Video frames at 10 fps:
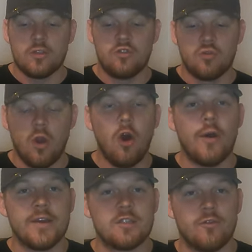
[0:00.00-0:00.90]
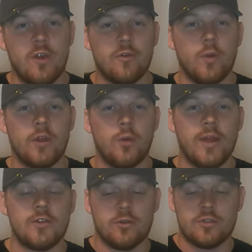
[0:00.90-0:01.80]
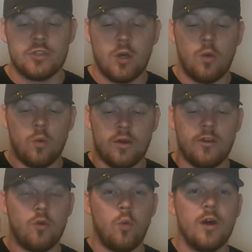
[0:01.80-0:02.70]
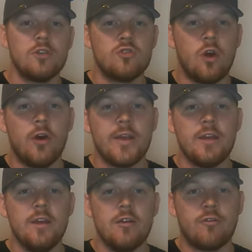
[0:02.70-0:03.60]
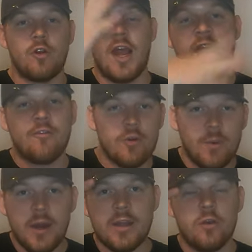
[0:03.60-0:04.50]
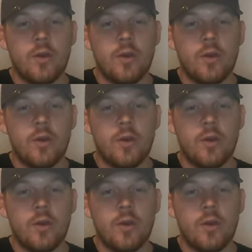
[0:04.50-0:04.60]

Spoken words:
drawings for everyone who enters. So we're going to do one drawing for everybody who